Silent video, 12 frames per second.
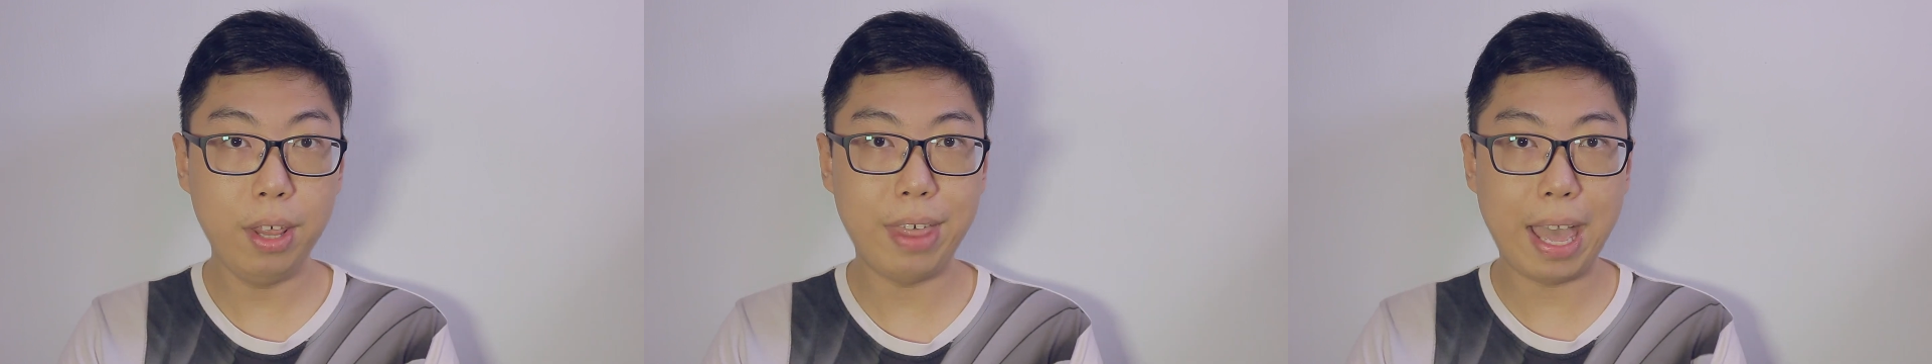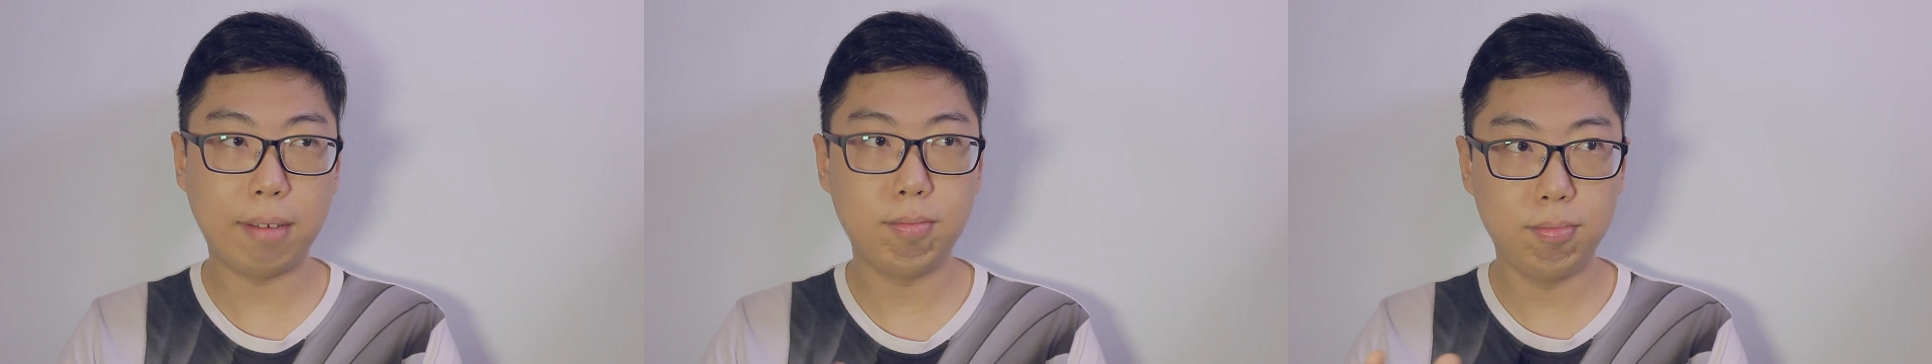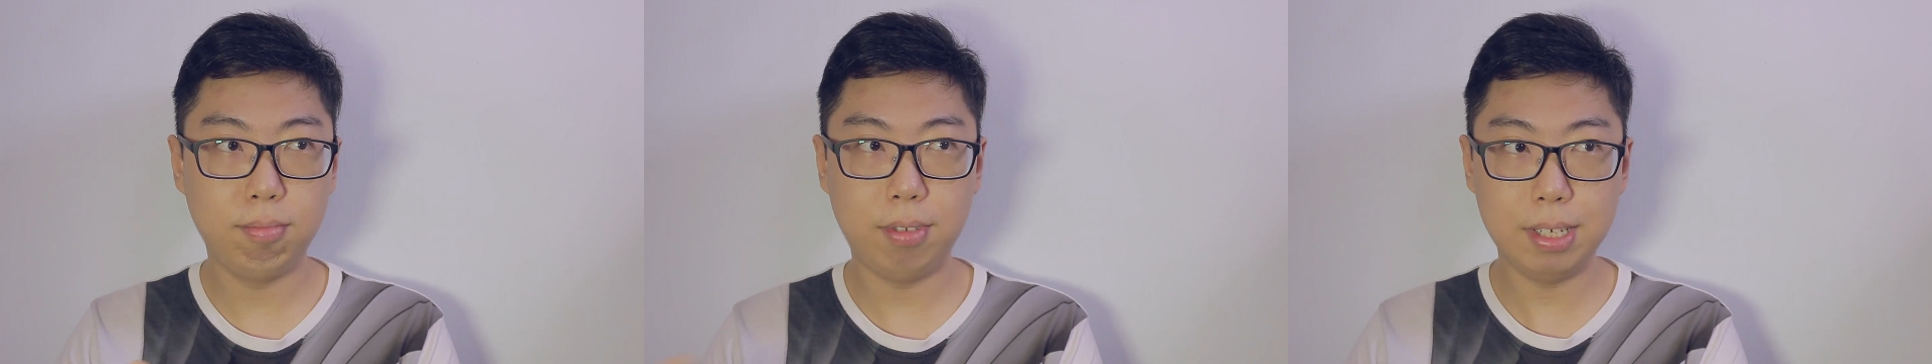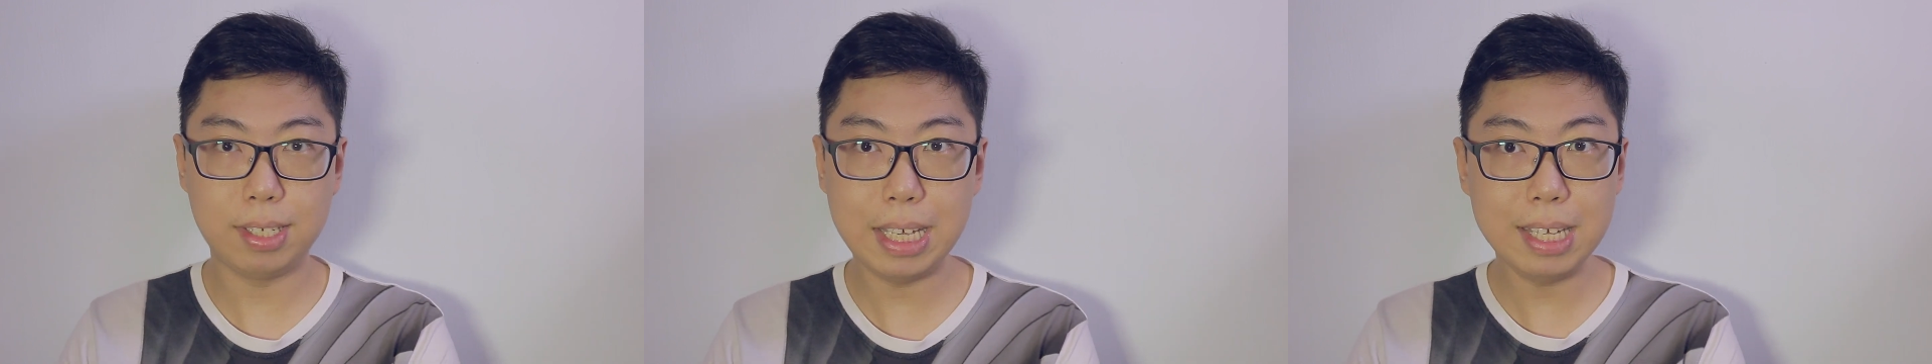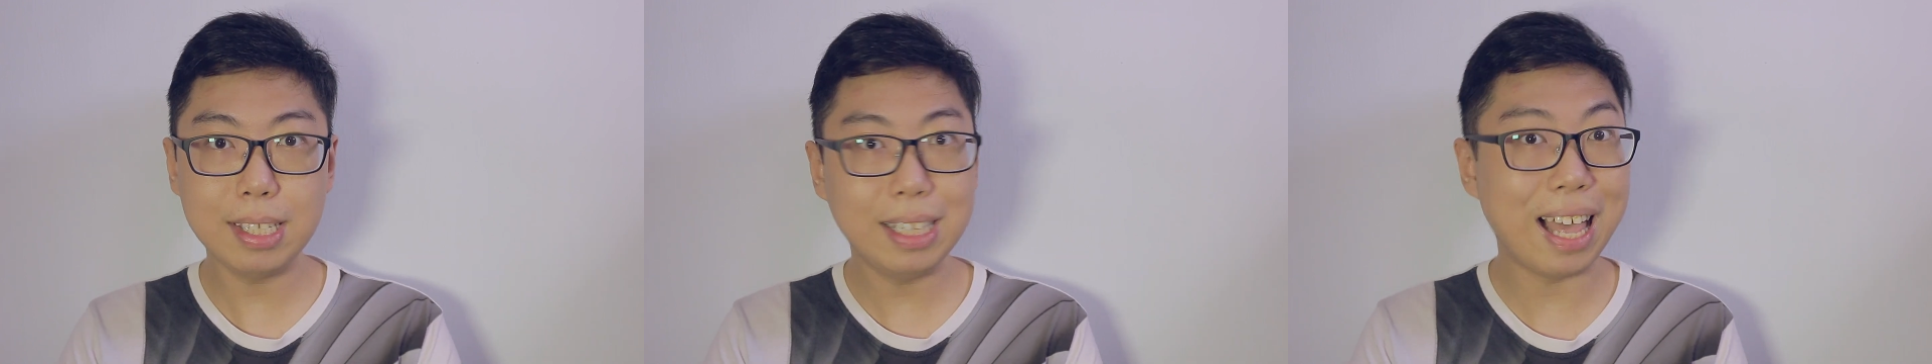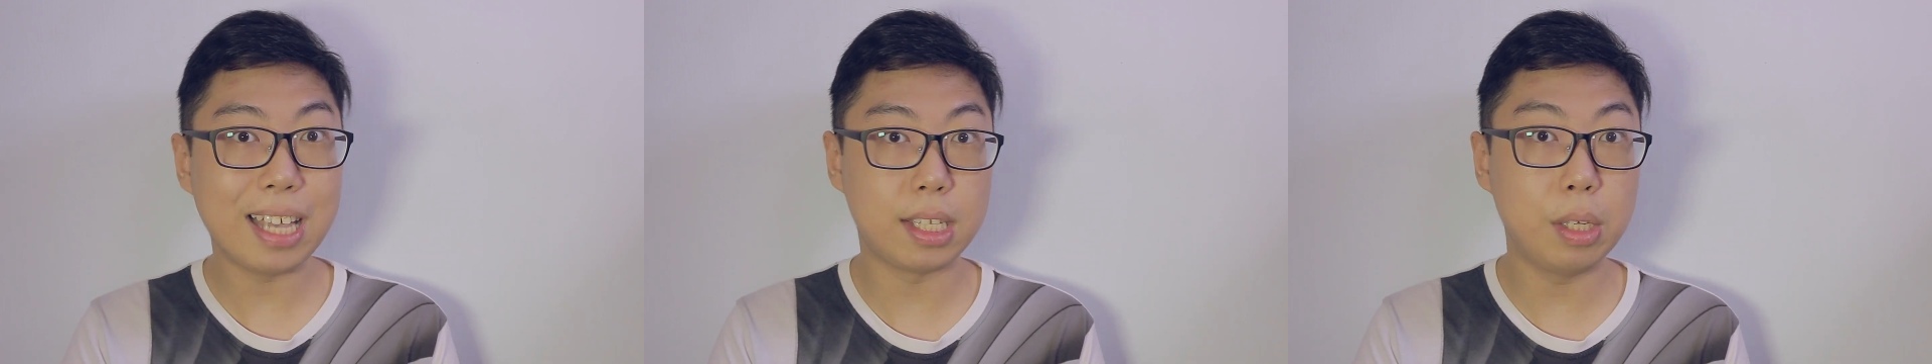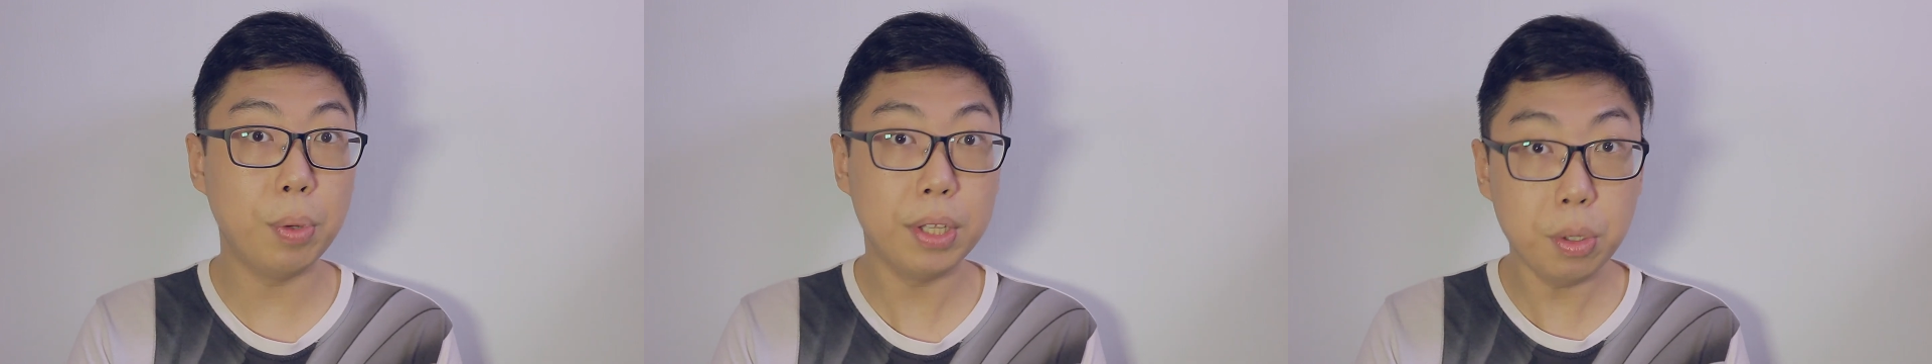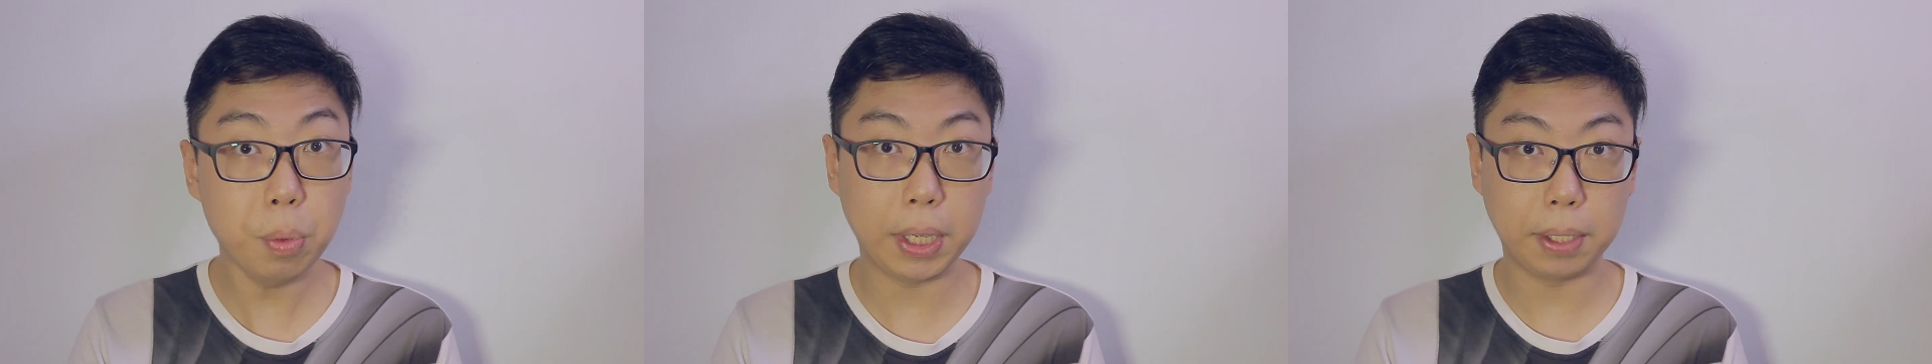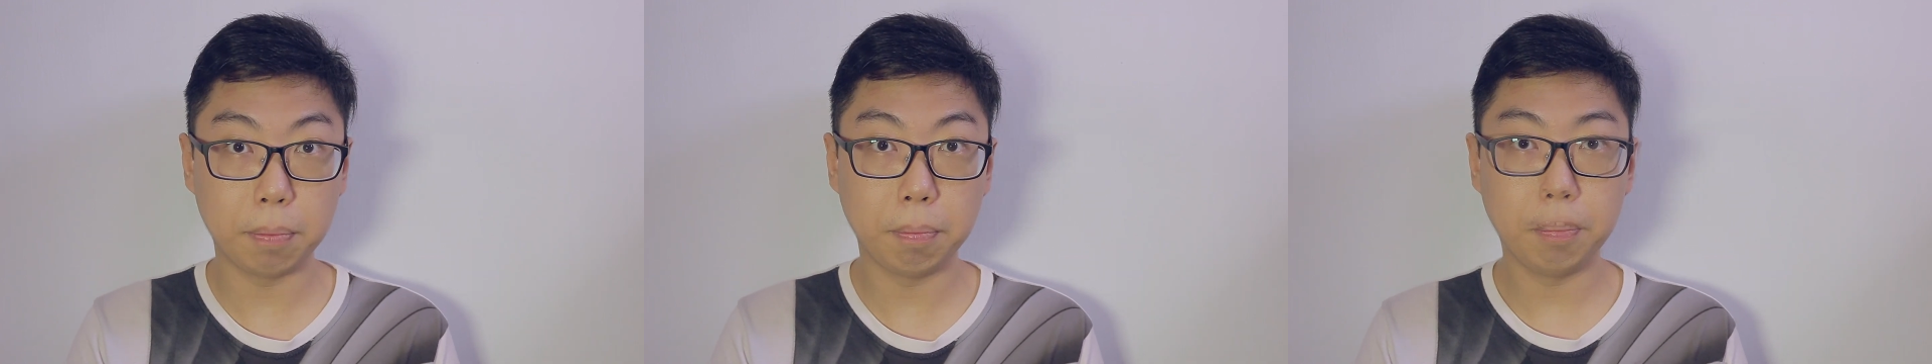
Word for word: that this is the last thing we're doing.